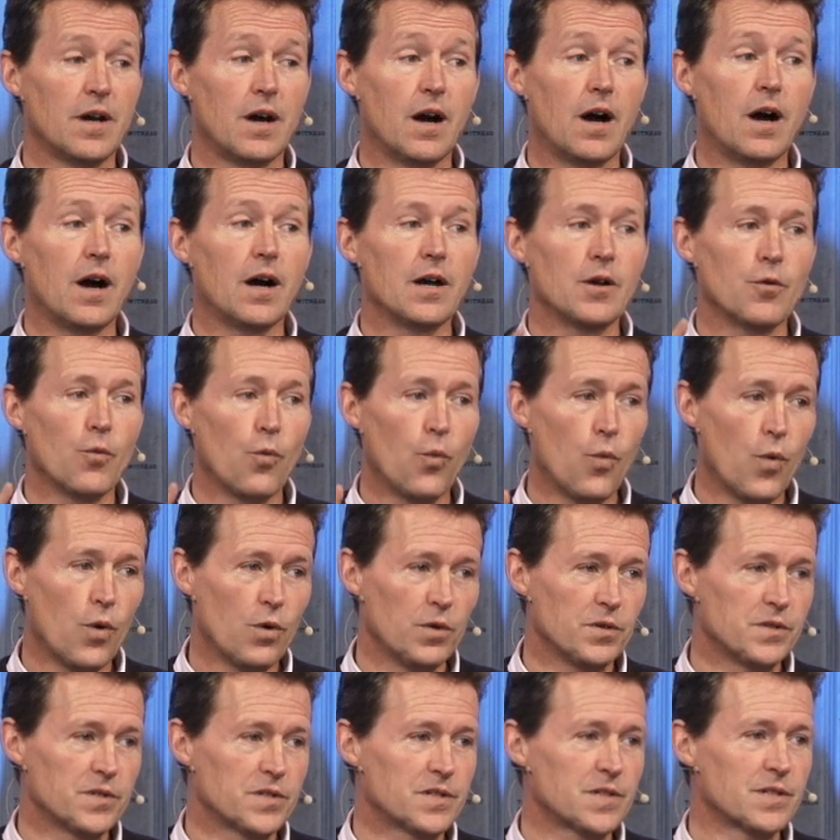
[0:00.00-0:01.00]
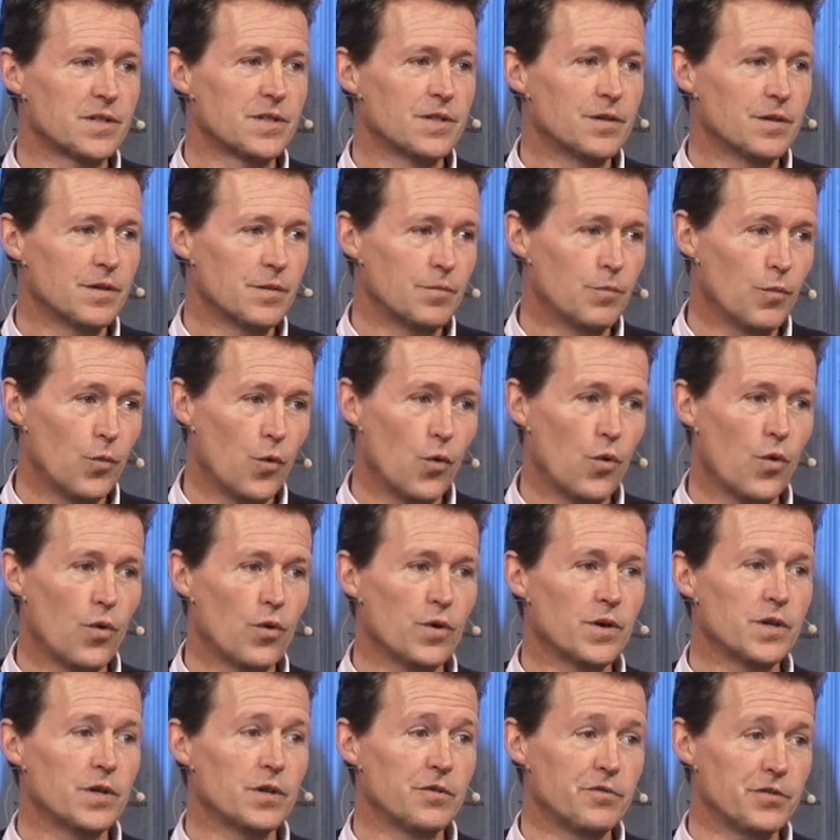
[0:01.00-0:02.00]
I want
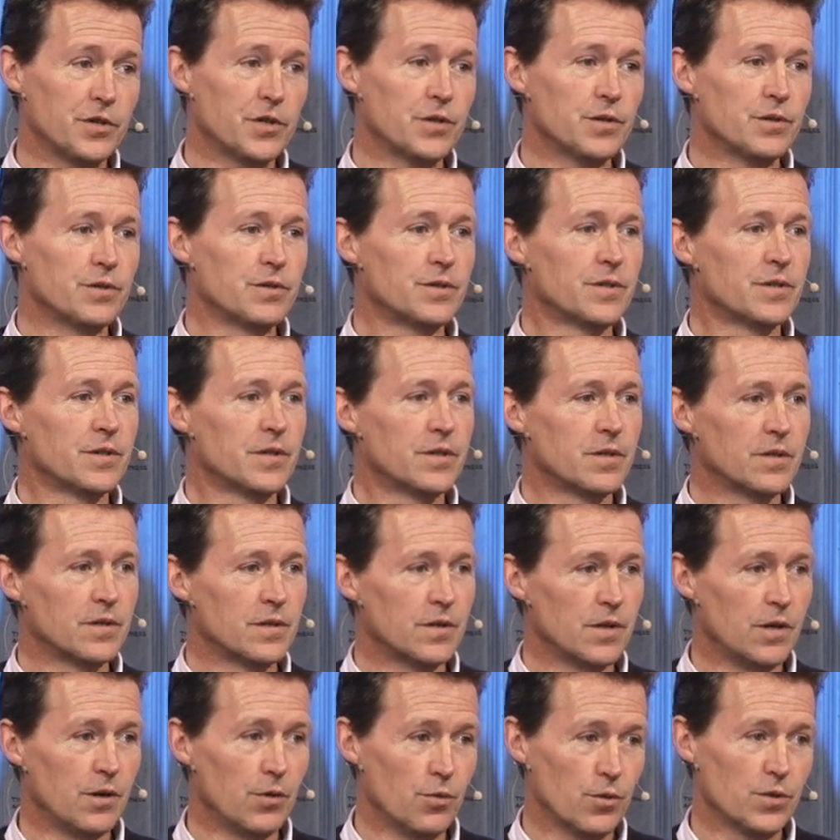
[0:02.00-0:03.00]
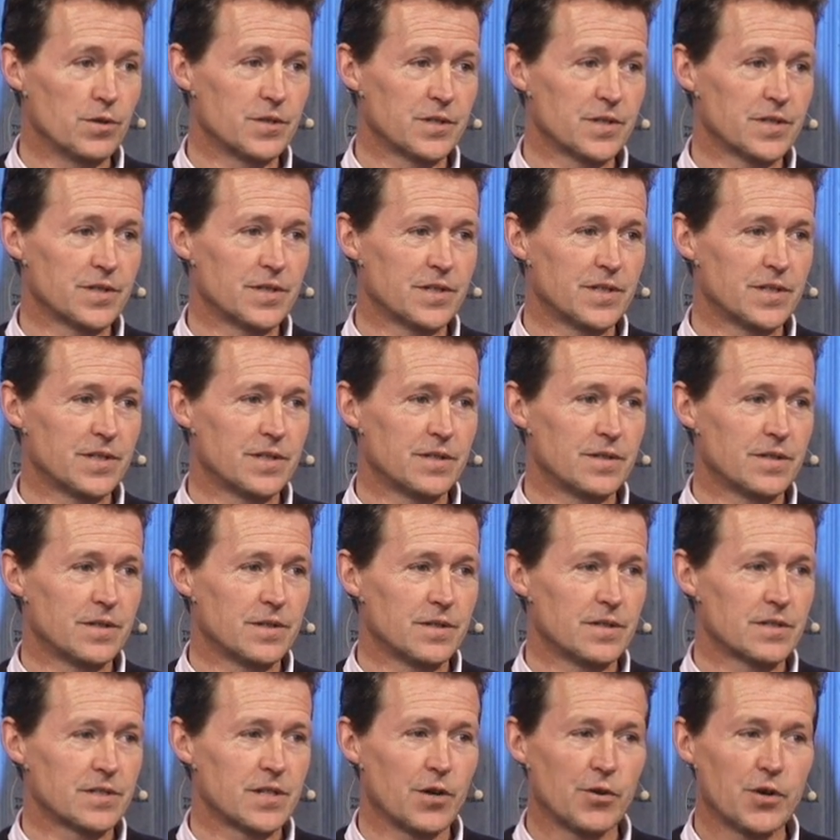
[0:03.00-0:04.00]
more of you, Lord.
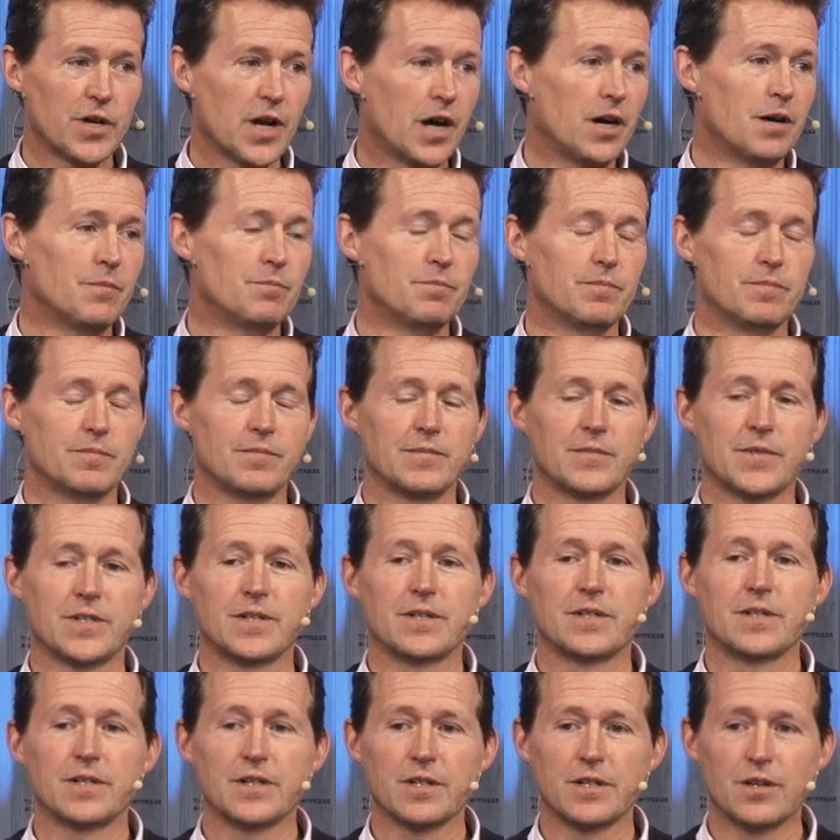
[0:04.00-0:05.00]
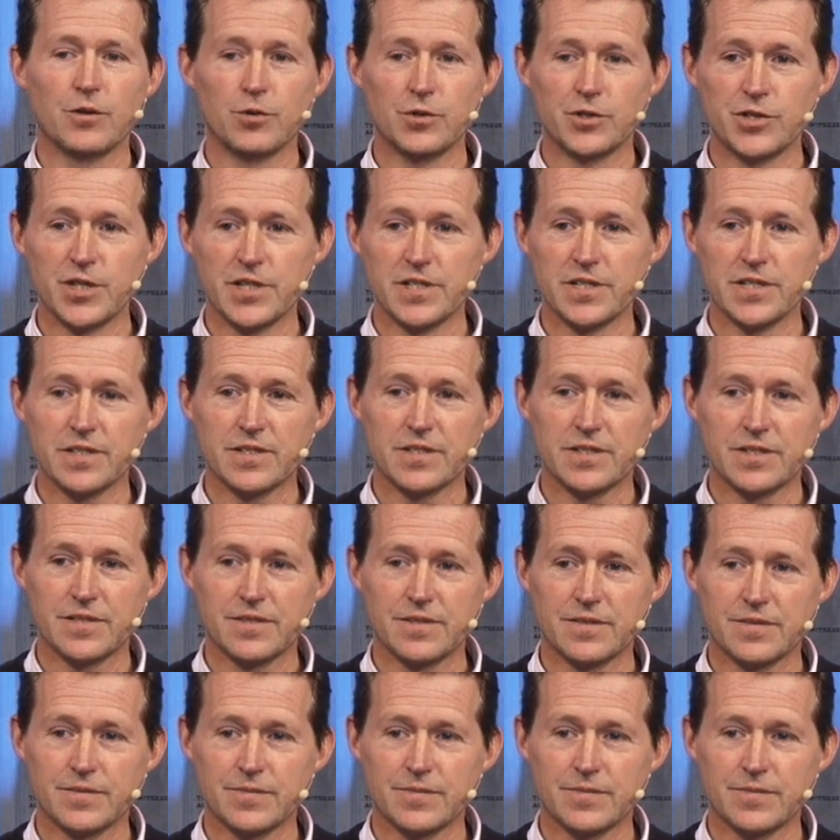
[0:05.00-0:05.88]
So come, Lord Jesus.